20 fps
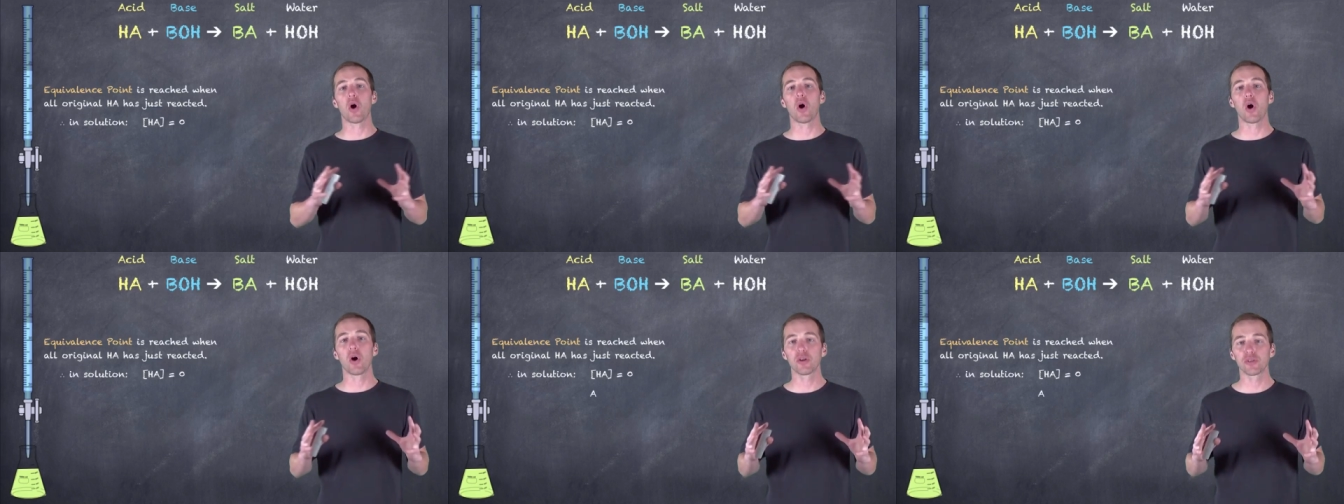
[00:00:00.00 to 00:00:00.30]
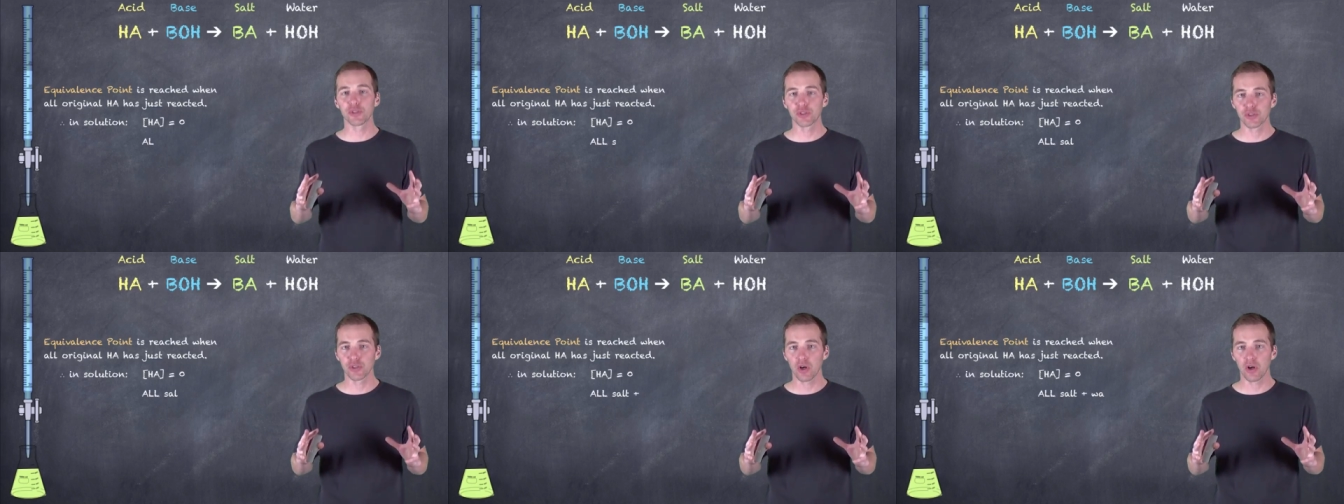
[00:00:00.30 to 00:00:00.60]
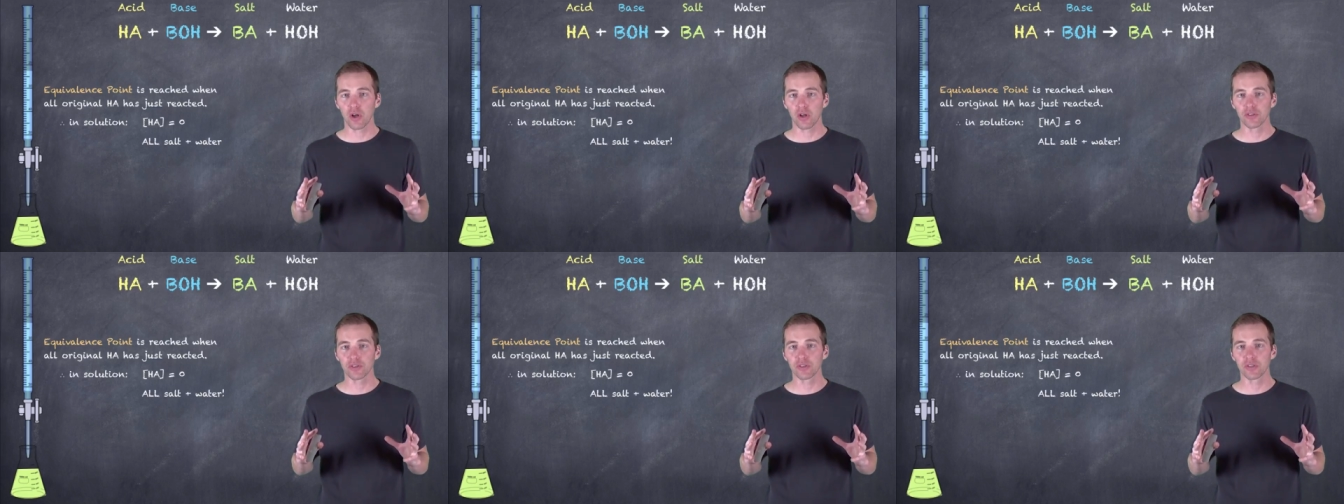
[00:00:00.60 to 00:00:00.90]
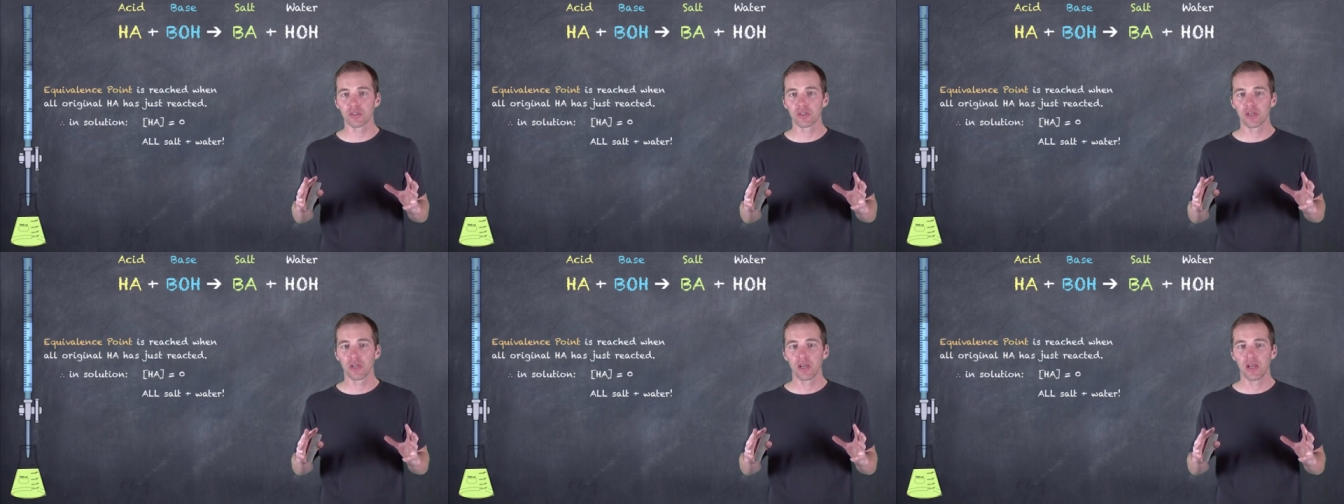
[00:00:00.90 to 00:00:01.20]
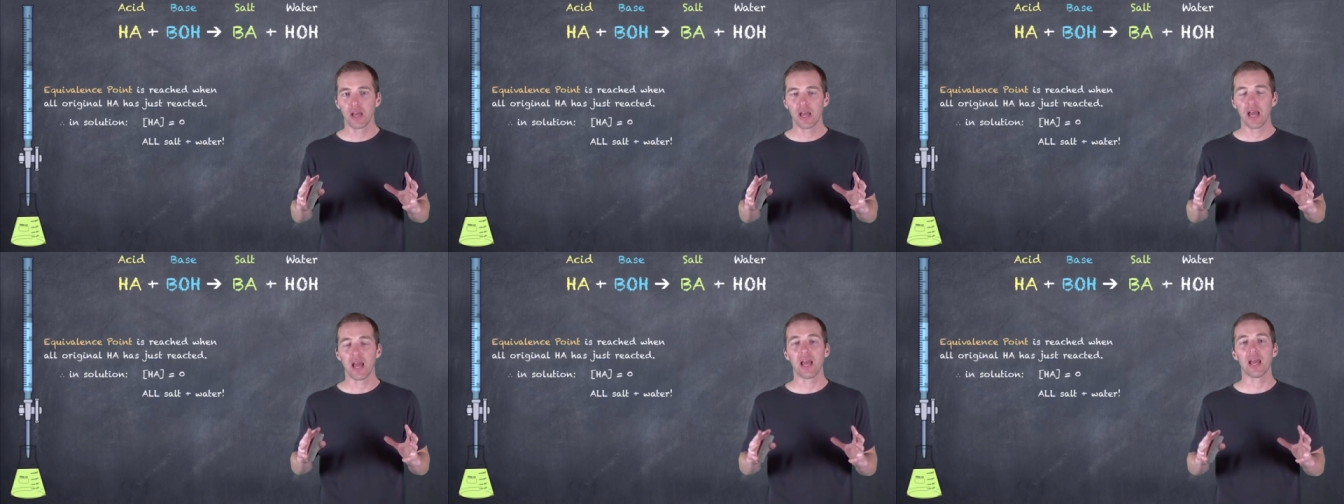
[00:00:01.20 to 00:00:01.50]
all salt
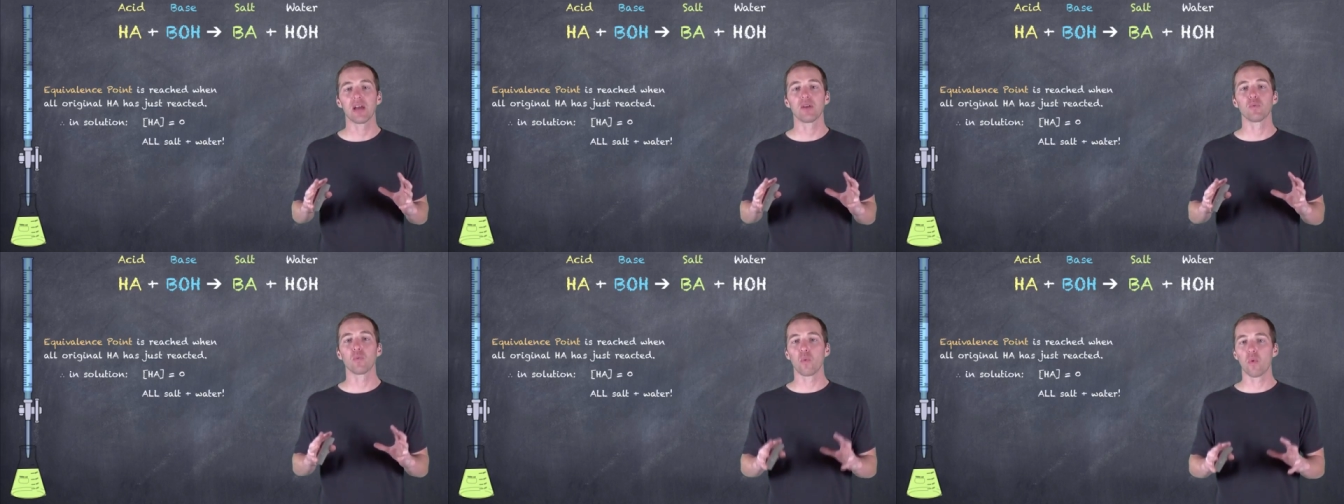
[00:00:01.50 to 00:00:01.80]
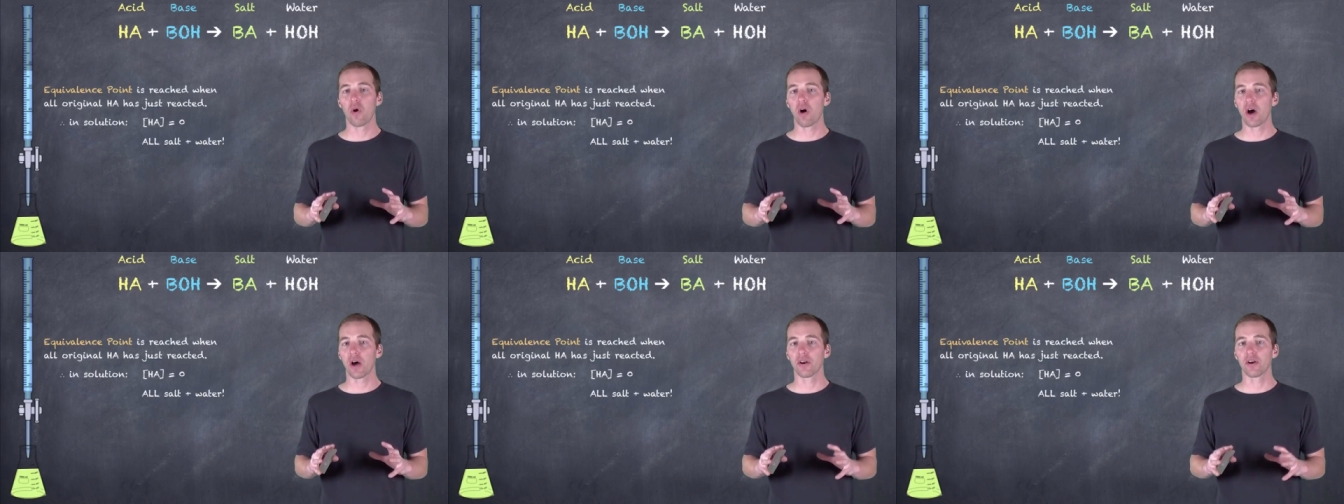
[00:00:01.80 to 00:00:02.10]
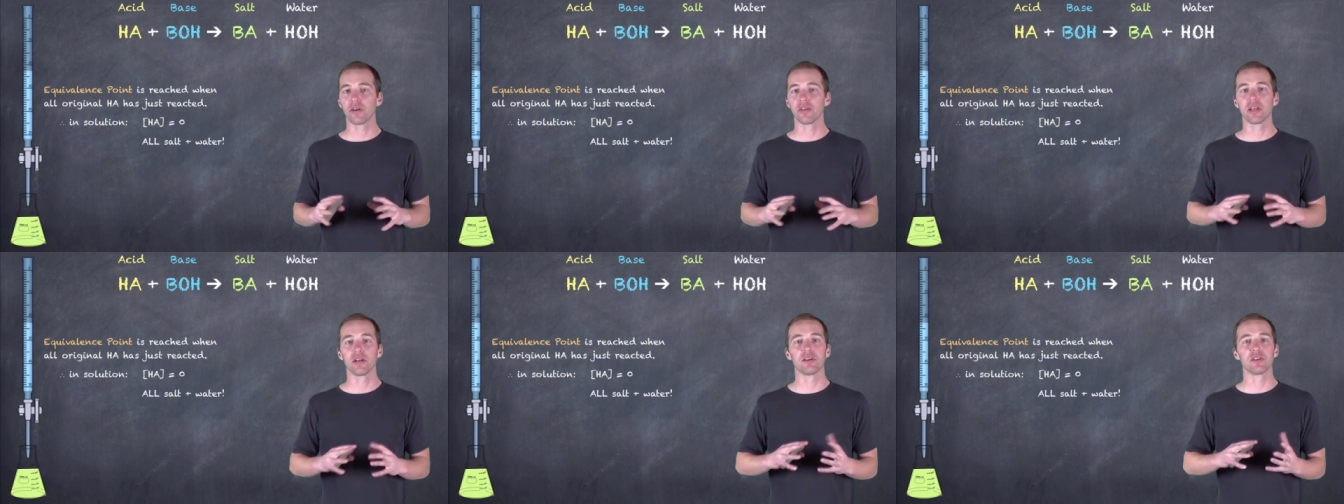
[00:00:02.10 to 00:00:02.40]
and water.